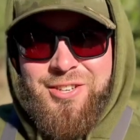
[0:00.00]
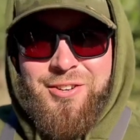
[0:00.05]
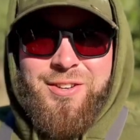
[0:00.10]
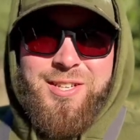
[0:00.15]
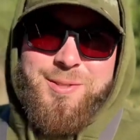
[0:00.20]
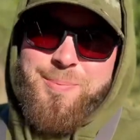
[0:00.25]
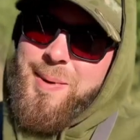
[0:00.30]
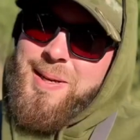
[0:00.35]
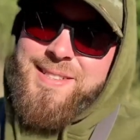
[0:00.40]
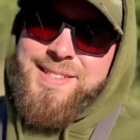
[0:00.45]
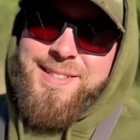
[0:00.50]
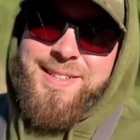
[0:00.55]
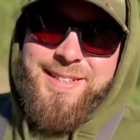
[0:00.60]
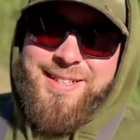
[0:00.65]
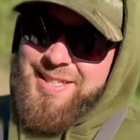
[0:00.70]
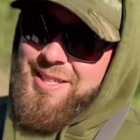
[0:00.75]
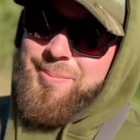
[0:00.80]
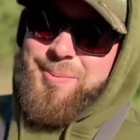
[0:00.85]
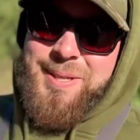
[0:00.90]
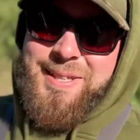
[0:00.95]
it's basically
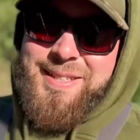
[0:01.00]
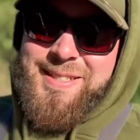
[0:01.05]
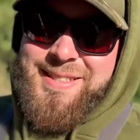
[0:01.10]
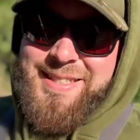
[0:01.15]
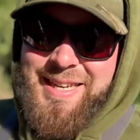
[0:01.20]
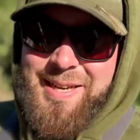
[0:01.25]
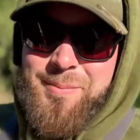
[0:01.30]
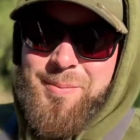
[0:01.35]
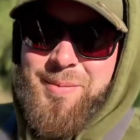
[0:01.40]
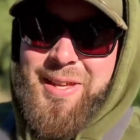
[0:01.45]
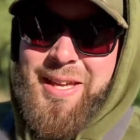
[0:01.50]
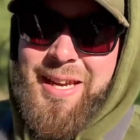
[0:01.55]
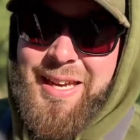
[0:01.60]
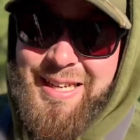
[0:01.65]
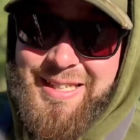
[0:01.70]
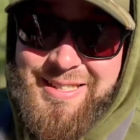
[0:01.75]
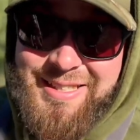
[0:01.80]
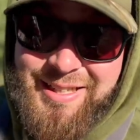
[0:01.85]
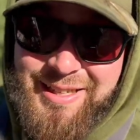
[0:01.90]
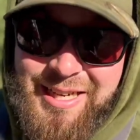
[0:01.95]
gonna be the same thing
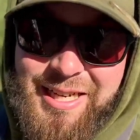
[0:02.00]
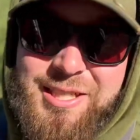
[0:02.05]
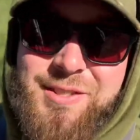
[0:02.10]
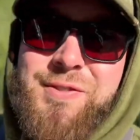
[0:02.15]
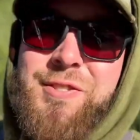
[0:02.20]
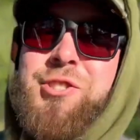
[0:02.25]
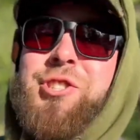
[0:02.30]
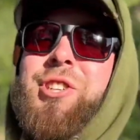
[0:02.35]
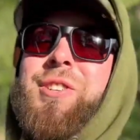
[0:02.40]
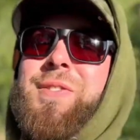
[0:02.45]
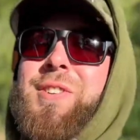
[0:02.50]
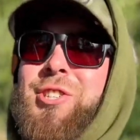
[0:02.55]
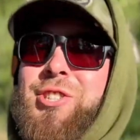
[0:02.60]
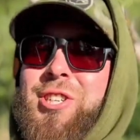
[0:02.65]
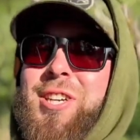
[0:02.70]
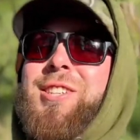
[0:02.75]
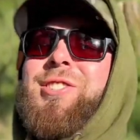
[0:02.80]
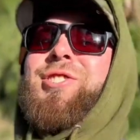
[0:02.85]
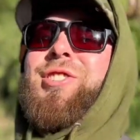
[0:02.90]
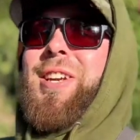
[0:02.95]
as the last fishing adventure
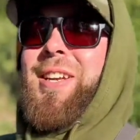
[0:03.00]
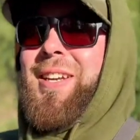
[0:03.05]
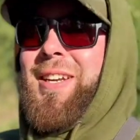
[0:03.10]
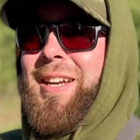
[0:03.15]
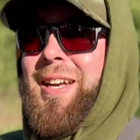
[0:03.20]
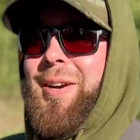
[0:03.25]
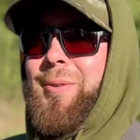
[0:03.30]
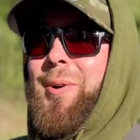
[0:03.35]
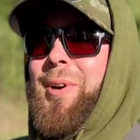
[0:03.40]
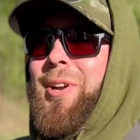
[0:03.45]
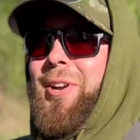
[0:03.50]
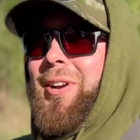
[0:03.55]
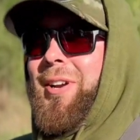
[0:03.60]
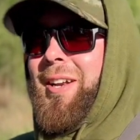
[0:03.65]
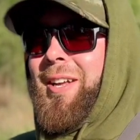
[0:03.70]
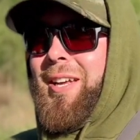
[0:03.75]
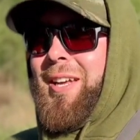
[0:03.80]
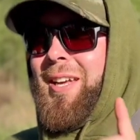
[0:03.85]
that Shane and I went on,